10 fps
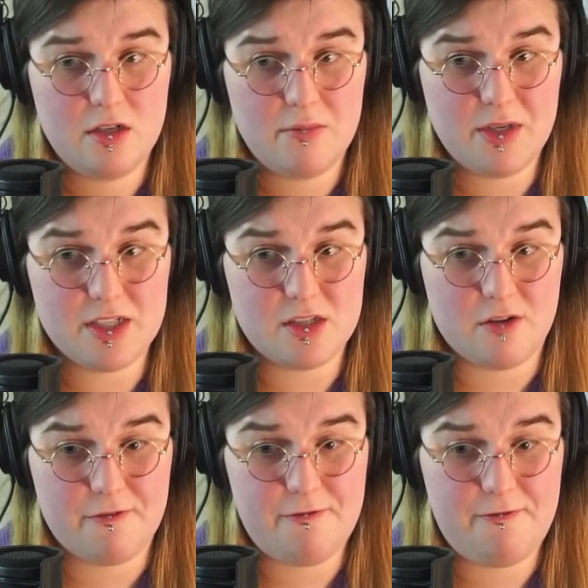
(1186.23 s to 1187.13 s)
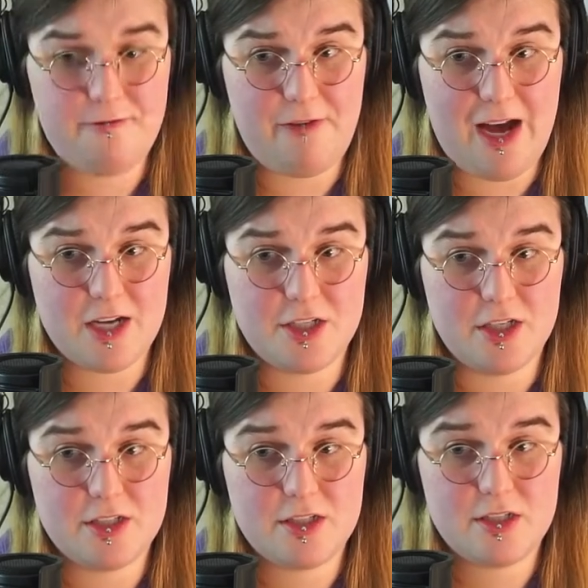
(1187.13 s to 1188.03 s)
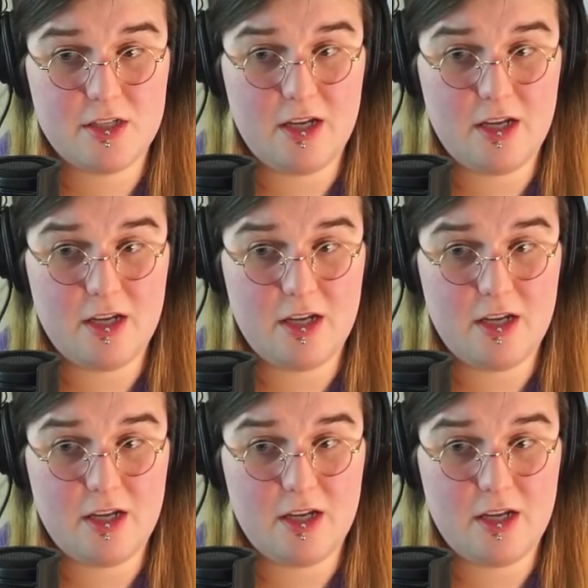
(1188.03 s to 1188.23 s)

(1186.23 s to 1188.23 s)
because they're fascists